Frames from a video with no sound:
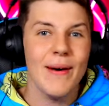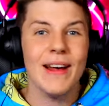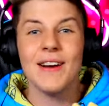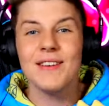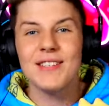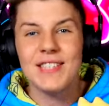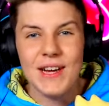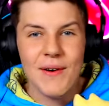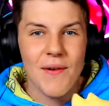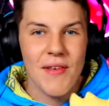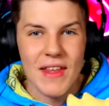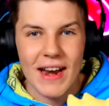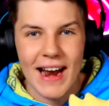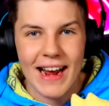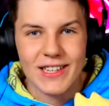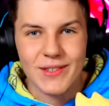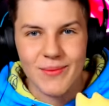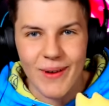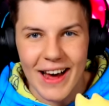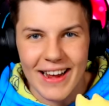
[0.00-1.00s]
and I'll see you in the
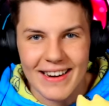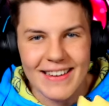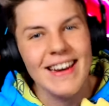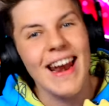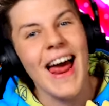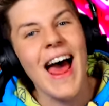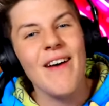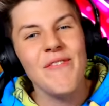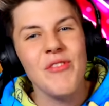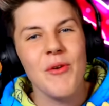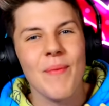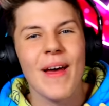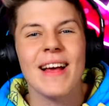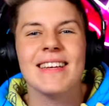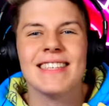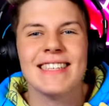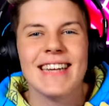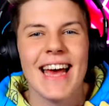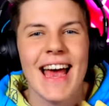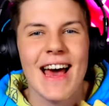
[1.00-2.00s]
next one. Have the
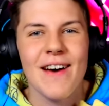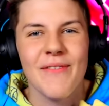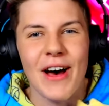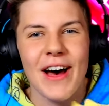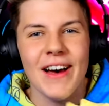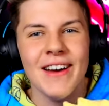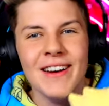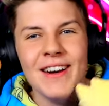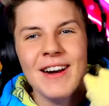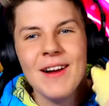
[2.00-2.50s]
best day ever.